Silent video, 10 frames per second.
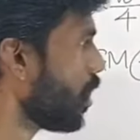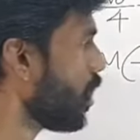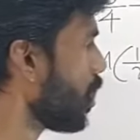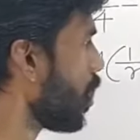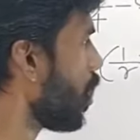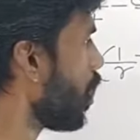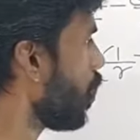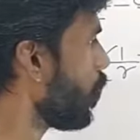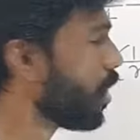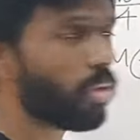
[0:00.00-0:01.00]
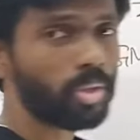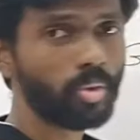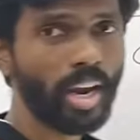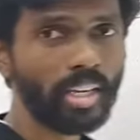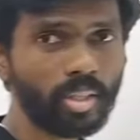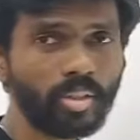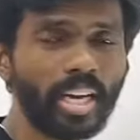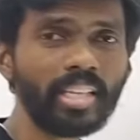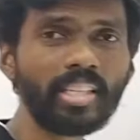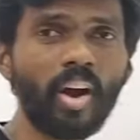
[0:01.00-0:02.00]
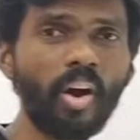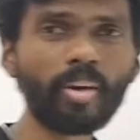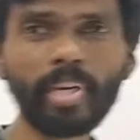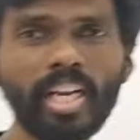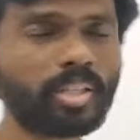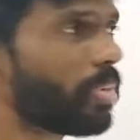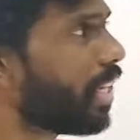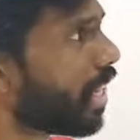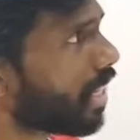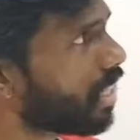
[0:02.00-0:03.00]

is VO squared, so that is the orbital speed at a